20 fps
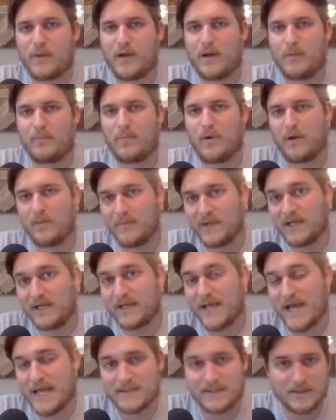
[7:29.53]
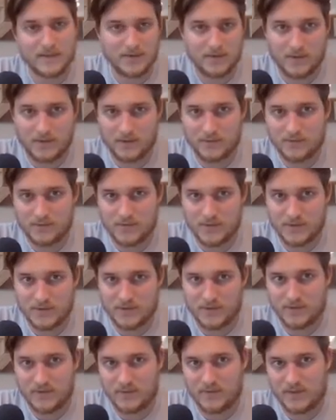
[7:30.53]
palmitic acid, or
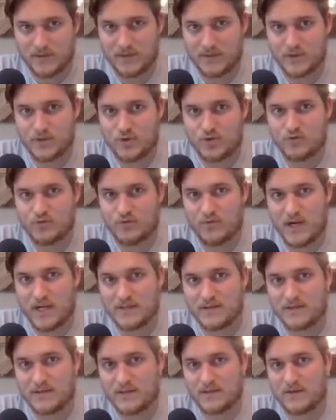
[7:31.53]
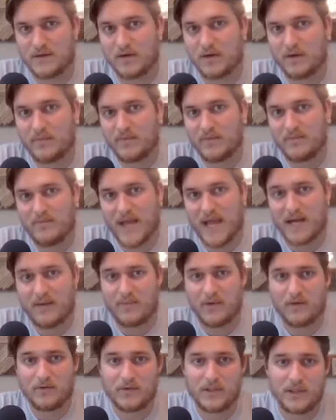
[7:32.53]
just going to be the straight carbon
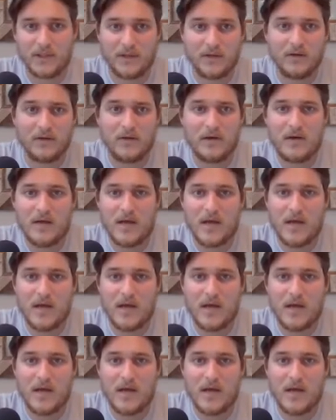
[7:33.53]
backbone here,